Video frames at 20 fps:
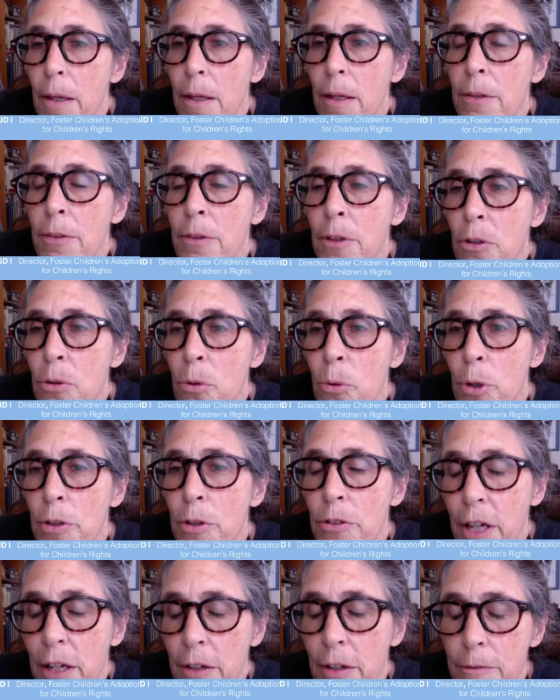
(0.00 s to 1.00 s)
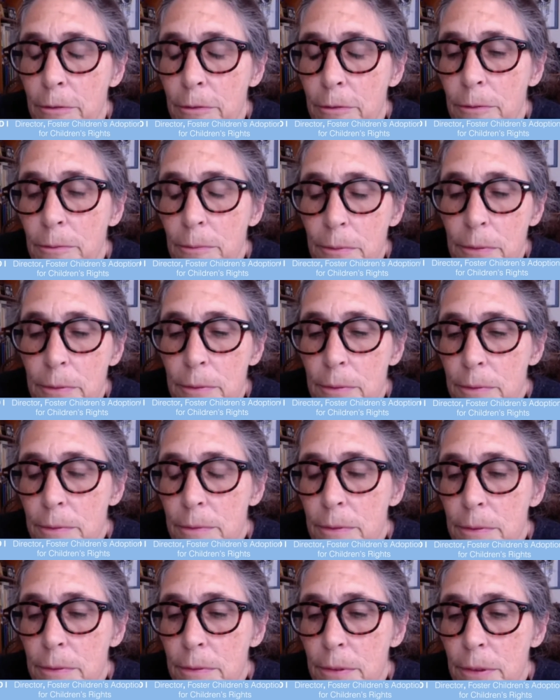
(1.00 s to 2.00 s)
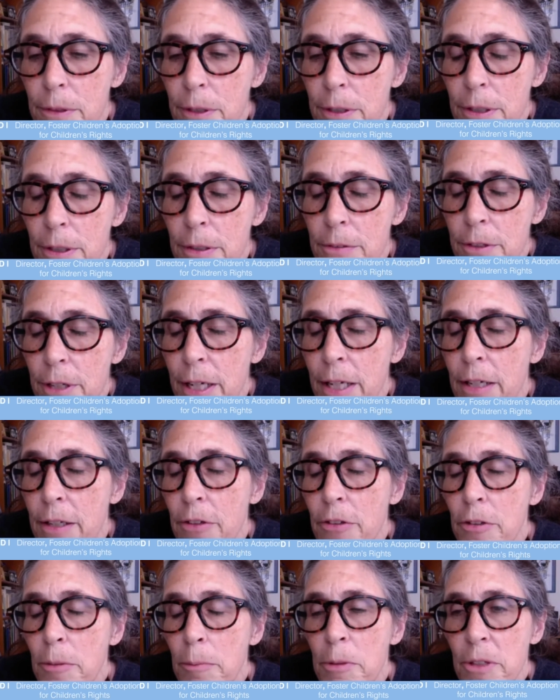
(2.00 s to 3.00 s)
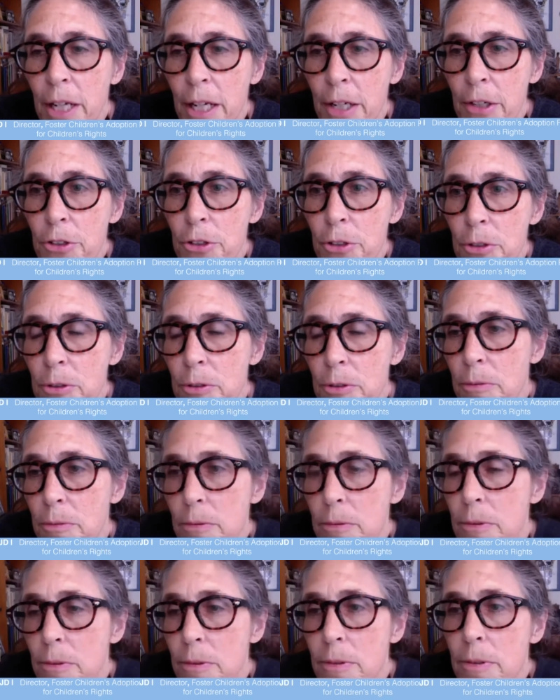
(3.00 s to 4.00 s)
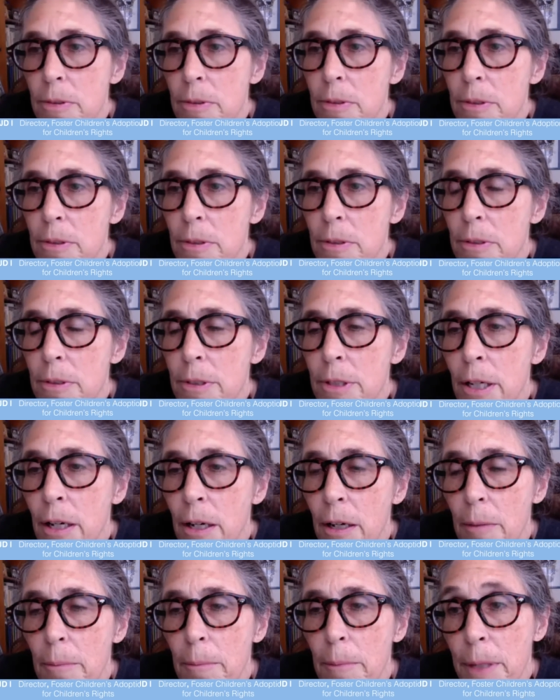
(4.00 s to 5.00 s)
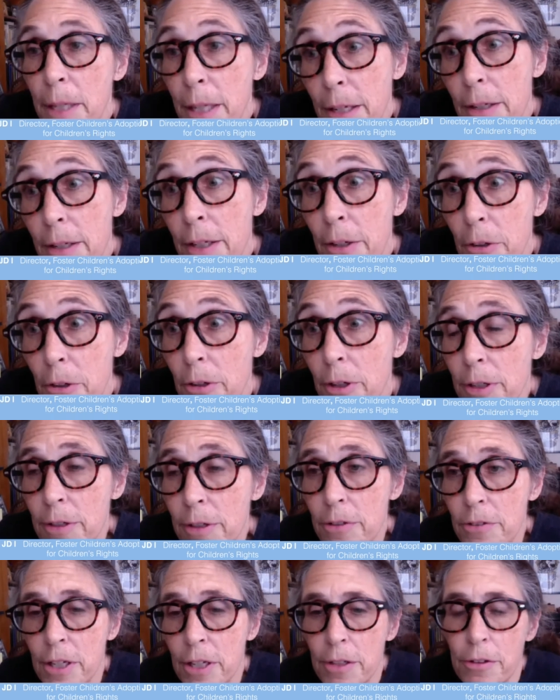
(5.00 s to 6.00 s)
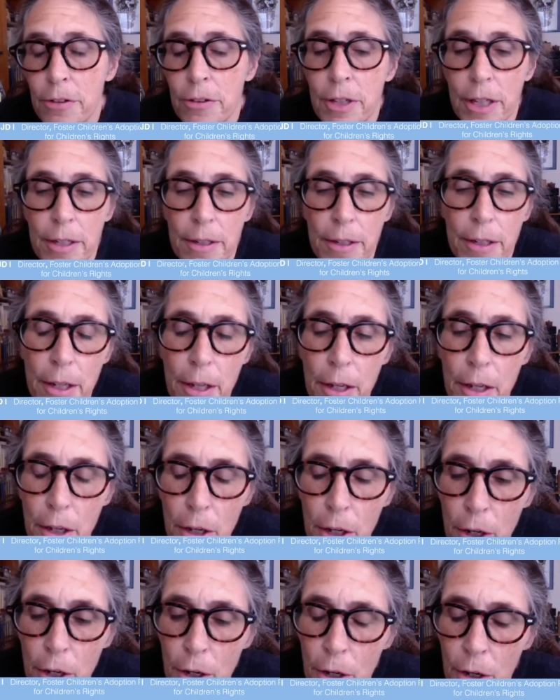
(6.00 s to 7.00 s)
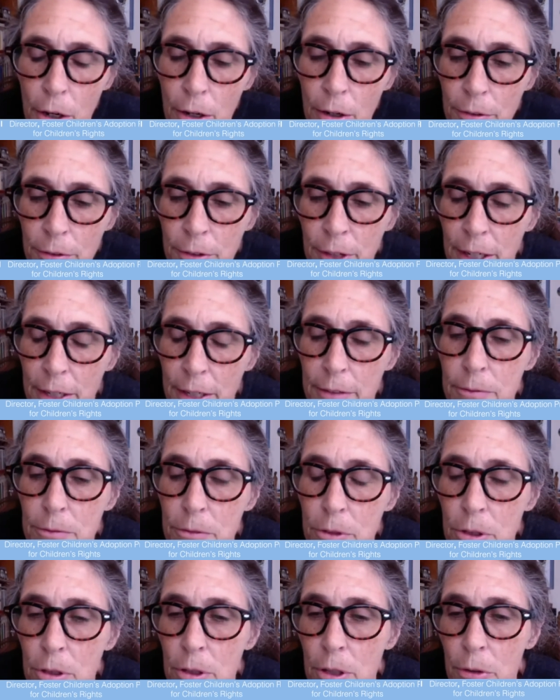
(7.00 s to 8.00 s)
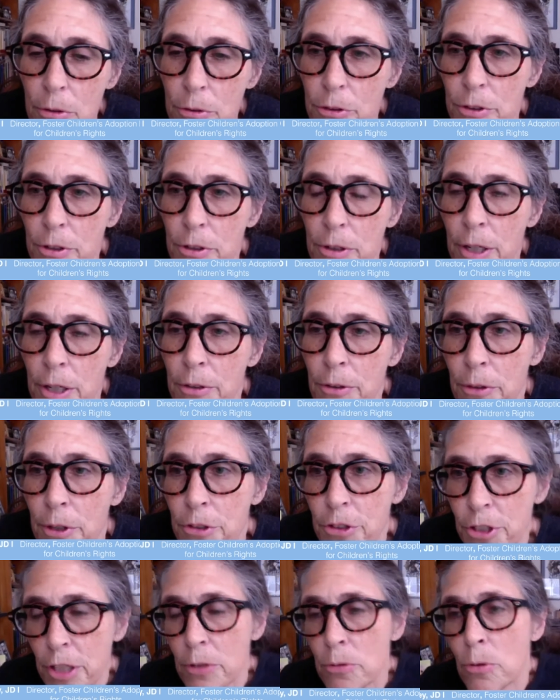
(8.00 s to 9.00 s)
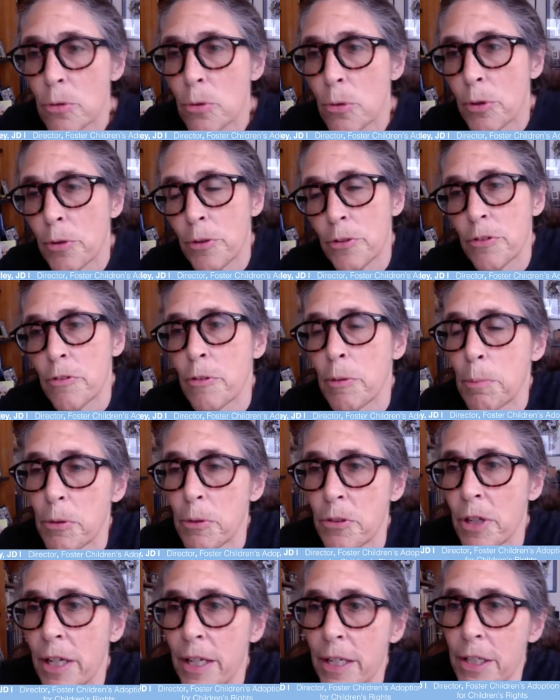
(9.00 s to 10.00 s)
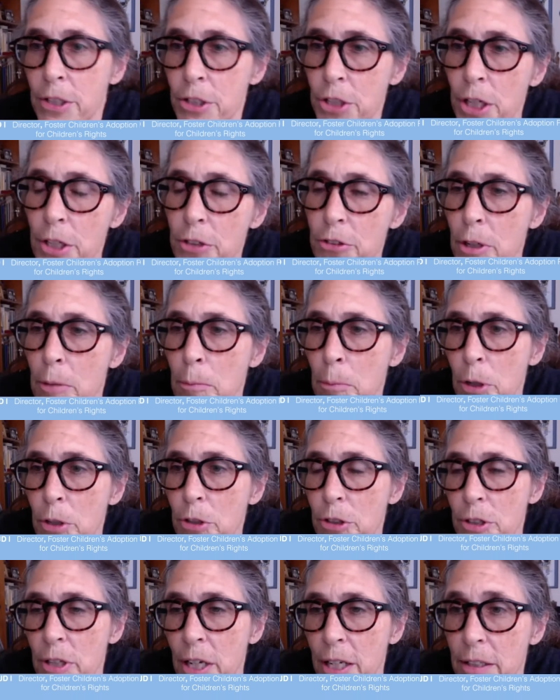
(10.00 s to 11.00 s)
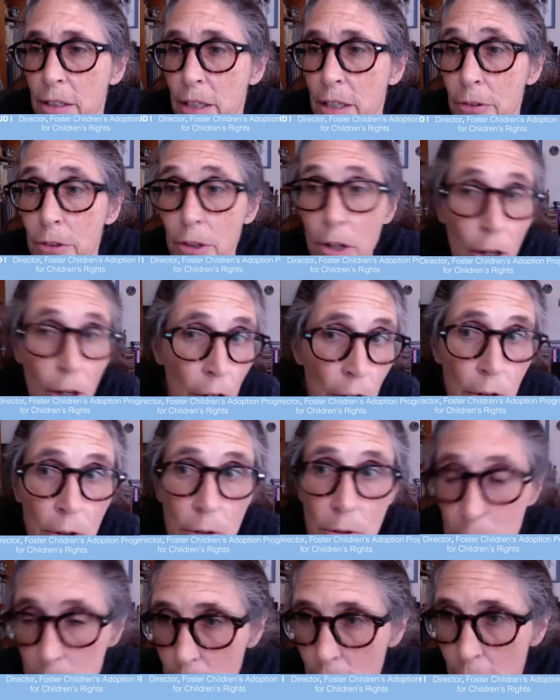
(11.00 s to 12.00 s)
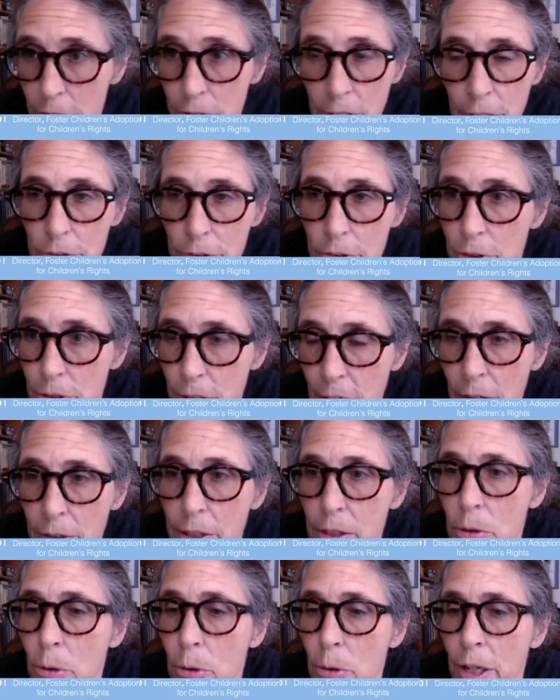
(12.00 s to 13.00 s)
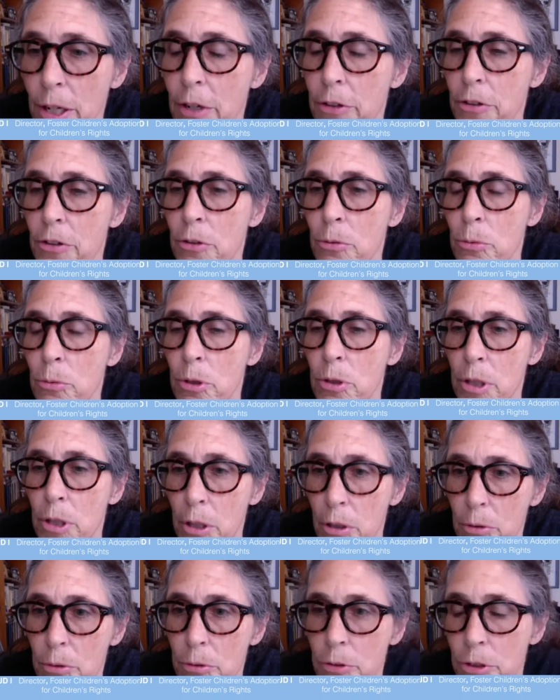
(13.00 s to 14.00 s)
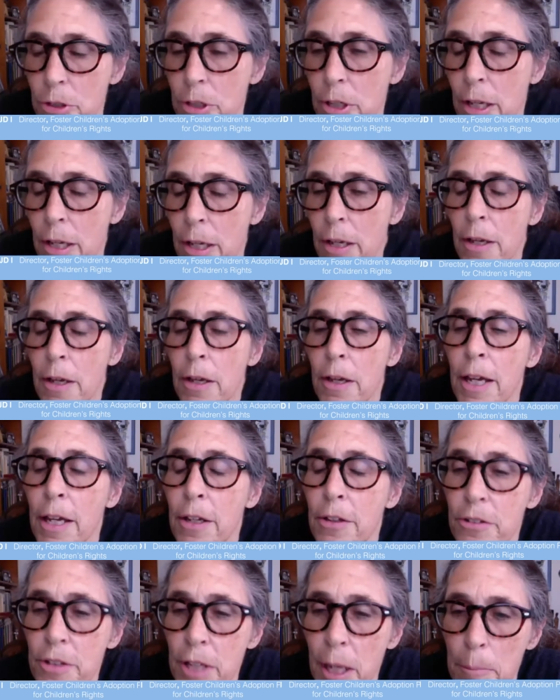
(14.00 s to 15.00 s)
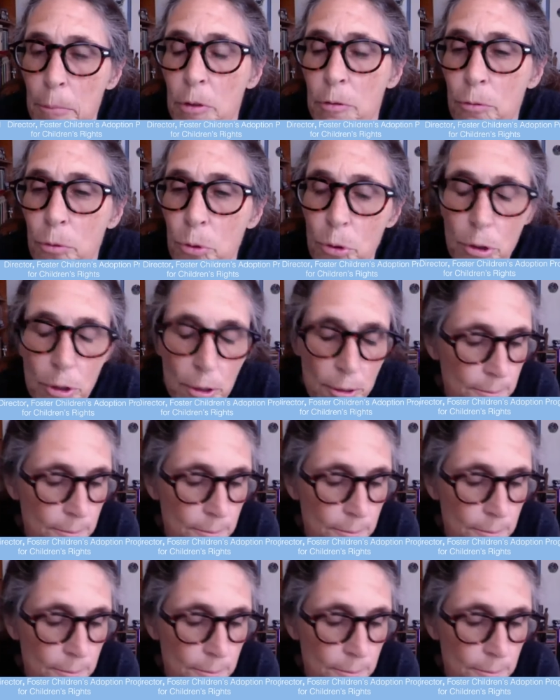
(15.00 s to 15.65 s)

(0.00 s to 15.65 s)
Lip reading: courts have taken a substantial hit here in the sense that they closed under the general orders of the presiding judge on March 19th. All Los Angeles County courthouses were closed except for